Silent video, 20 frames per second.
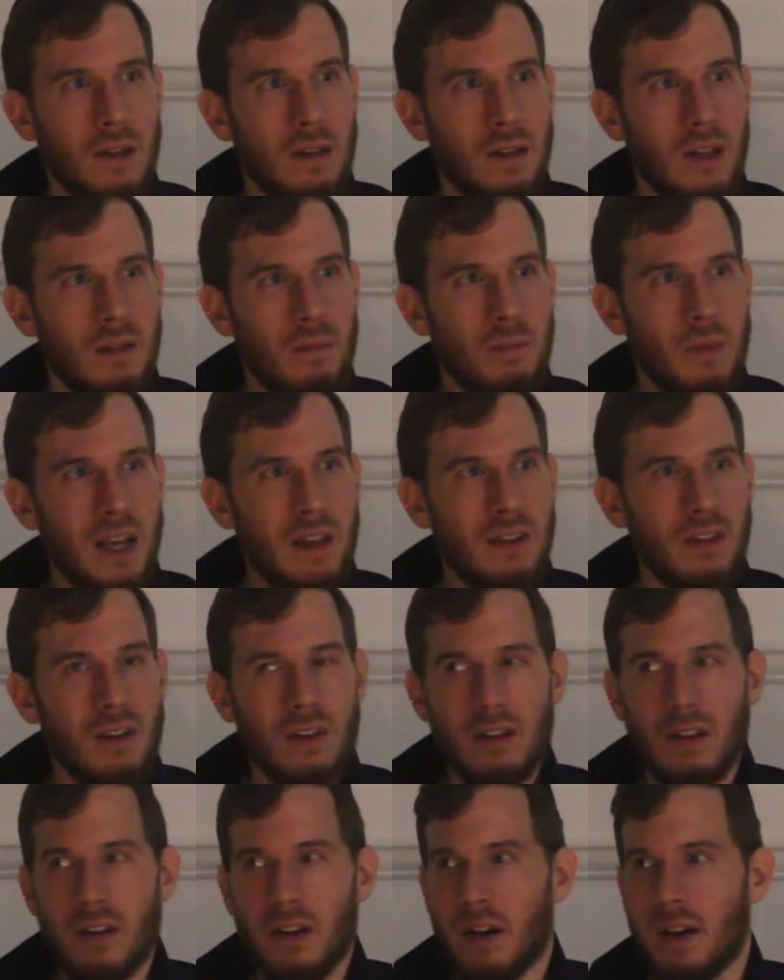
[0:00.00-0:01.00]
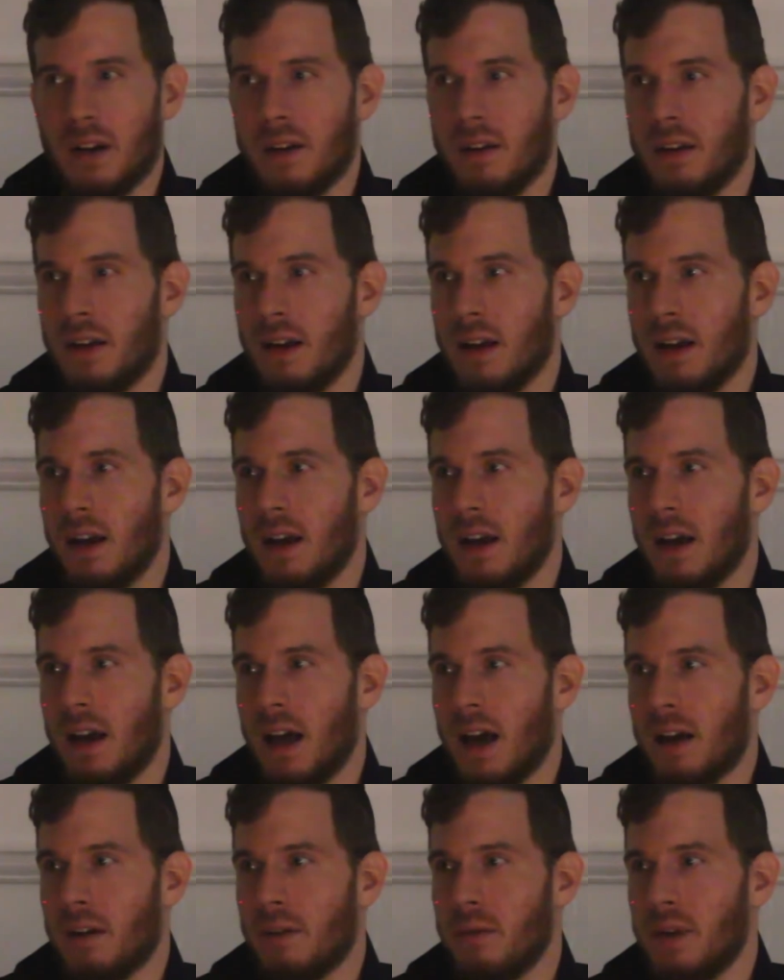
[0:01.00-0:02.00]
that makes us learn
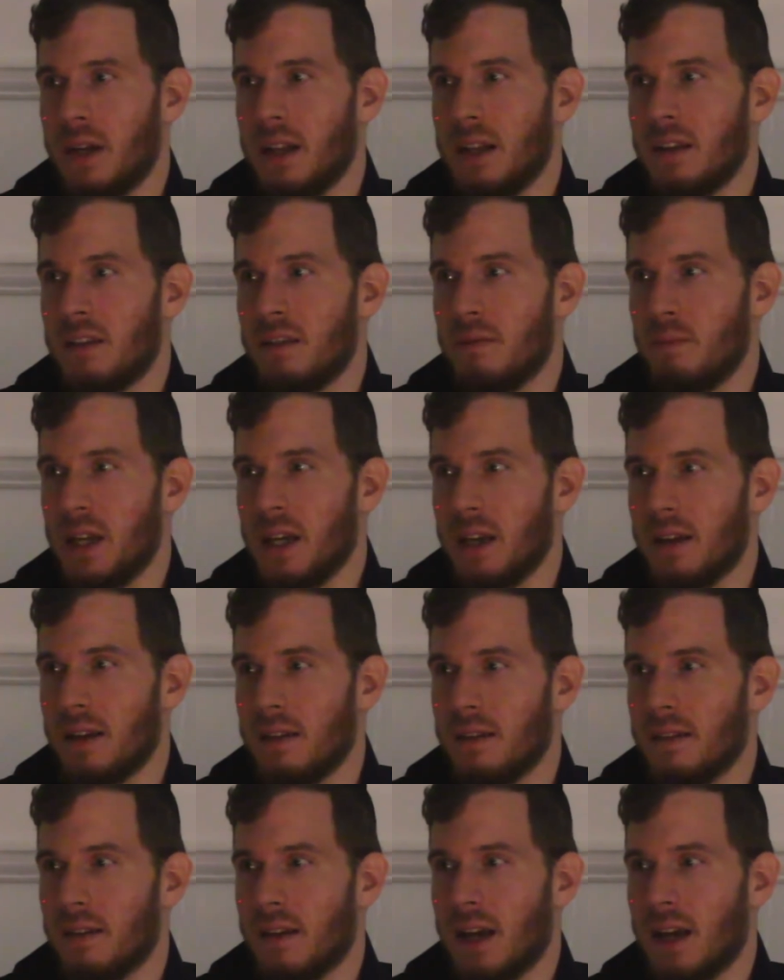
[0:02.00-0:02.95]
how to really speak,